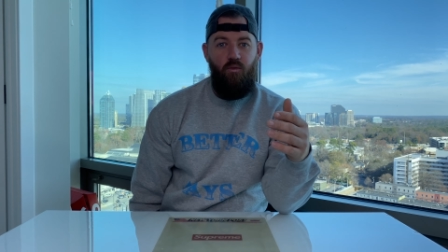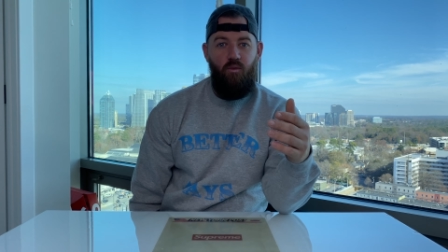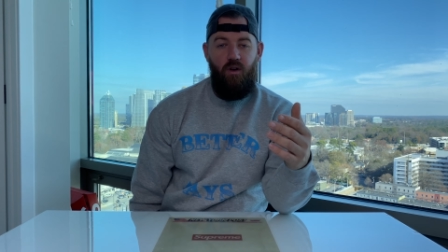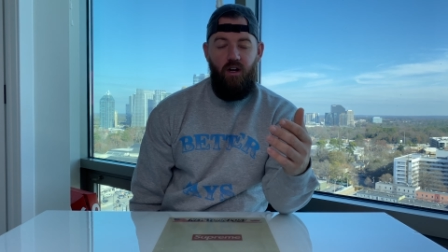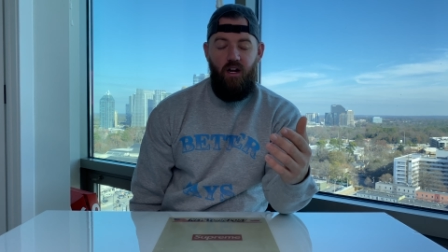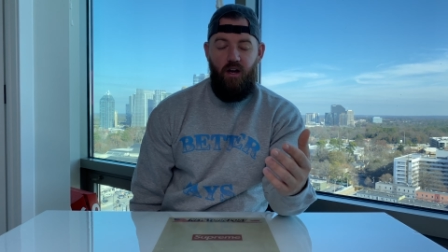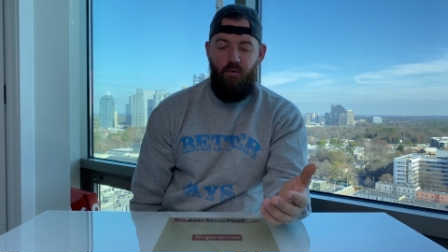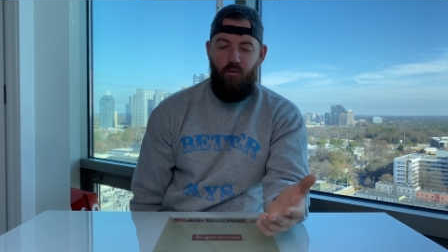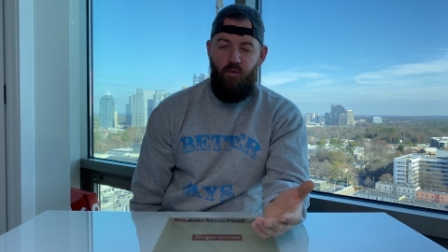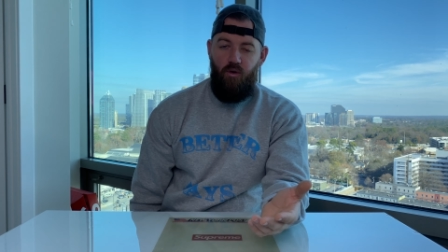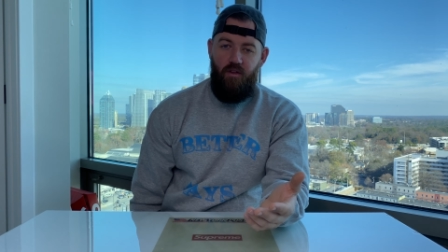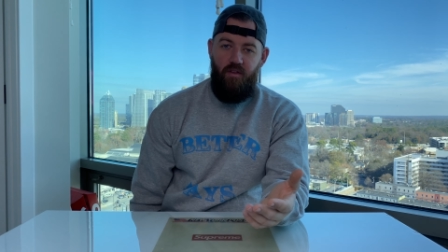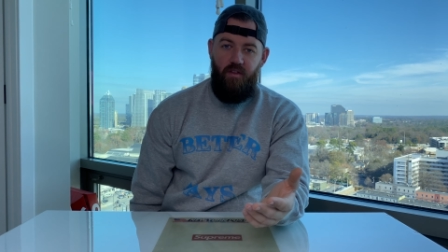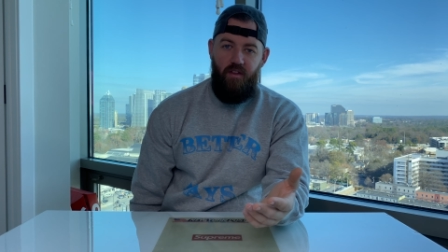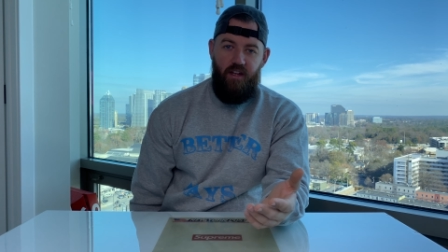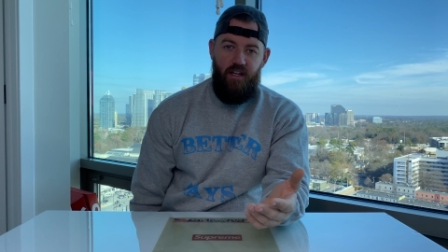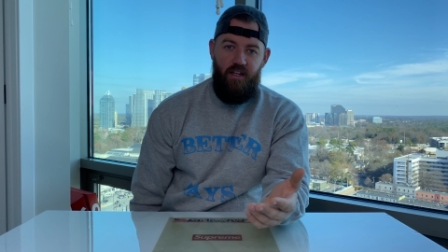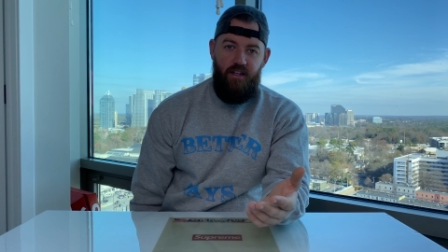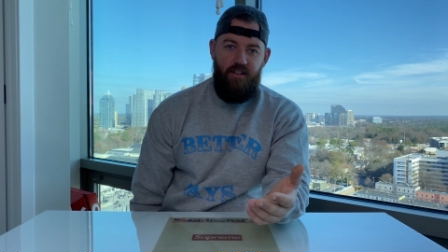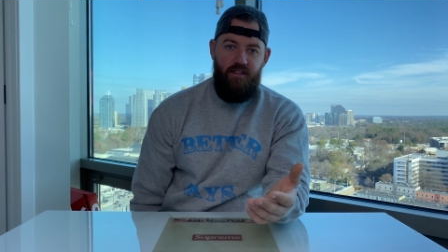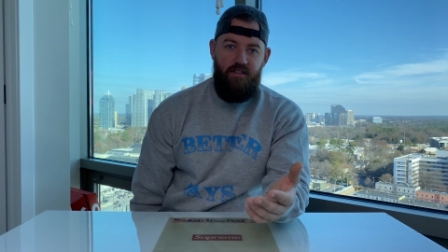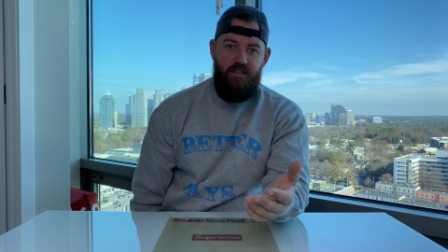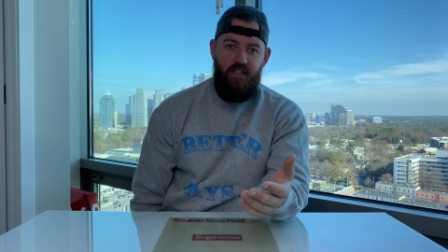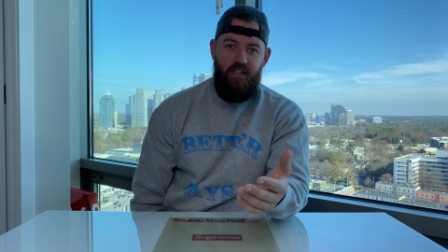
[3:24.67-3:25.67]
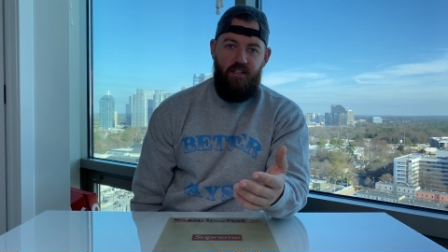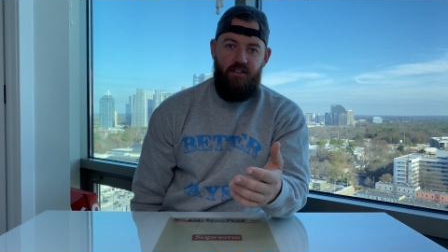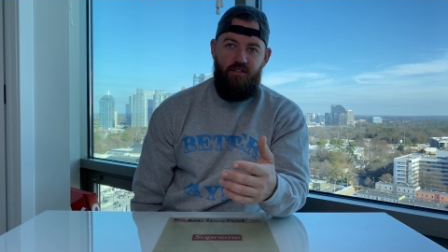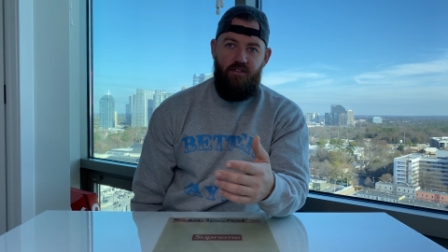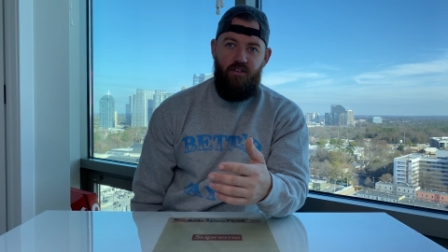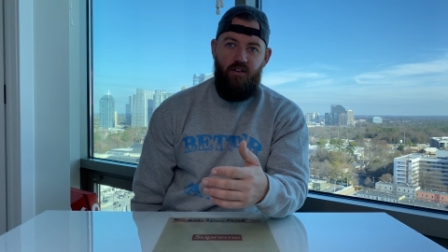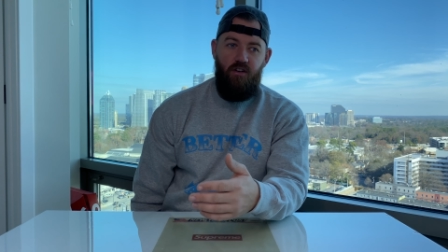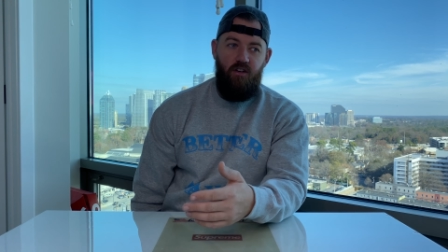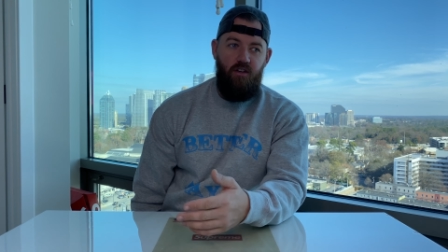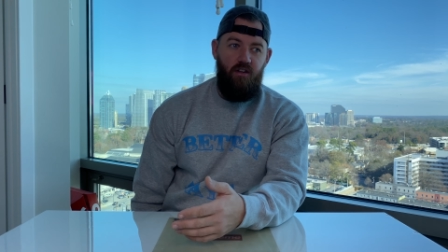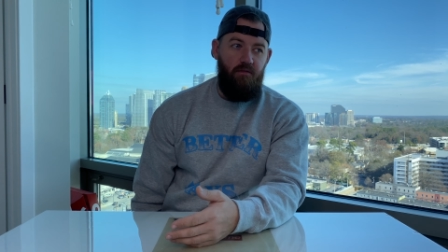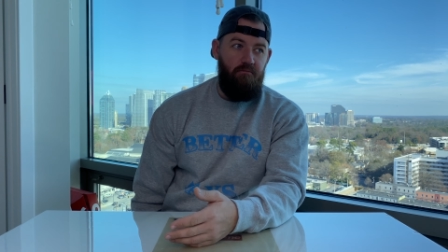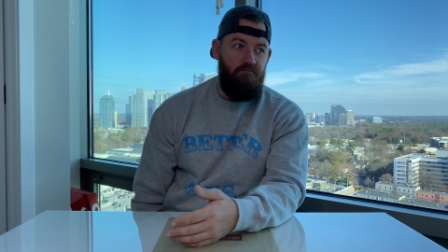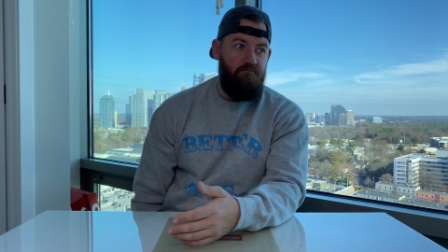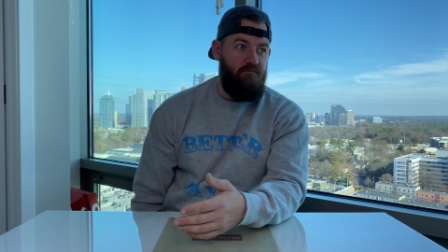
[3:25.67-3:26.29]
When I won these, it took